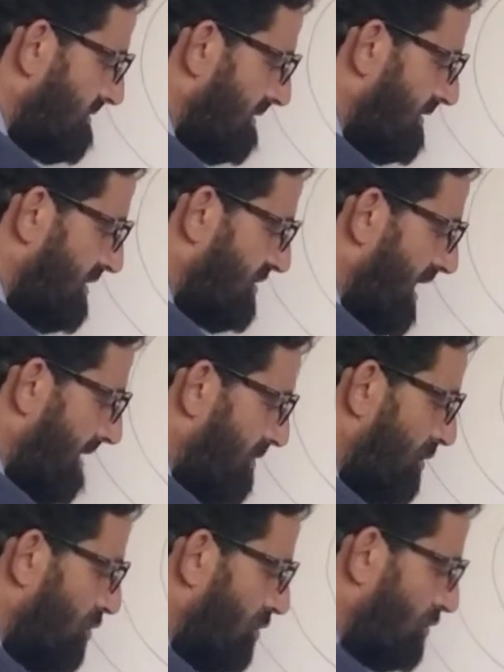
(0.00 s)
this time
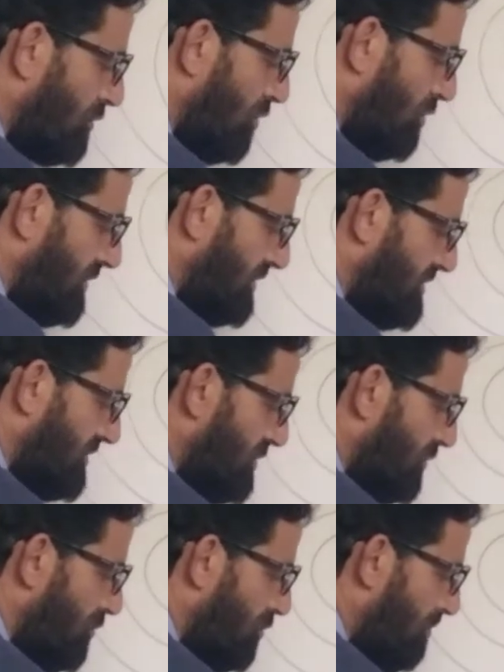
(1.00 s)
2. So this is
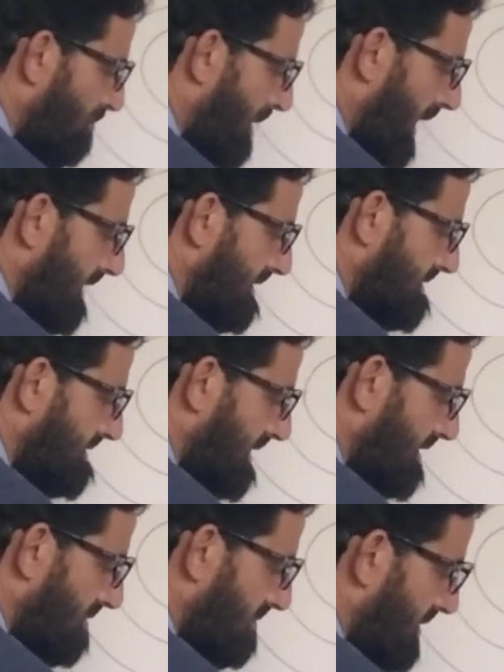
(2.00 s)
2 pi
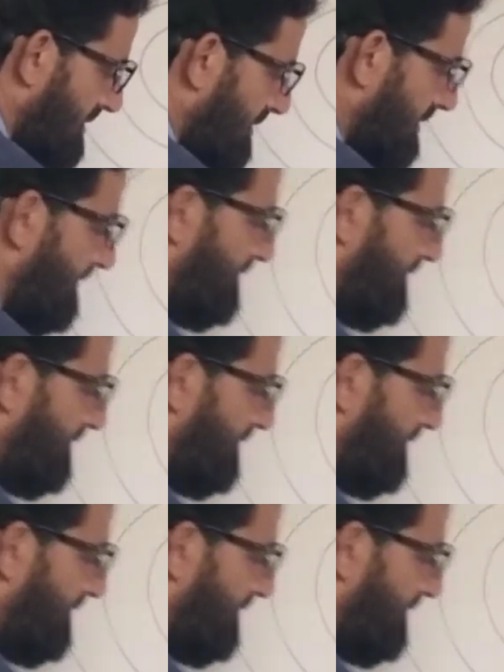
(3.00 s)
centimeter.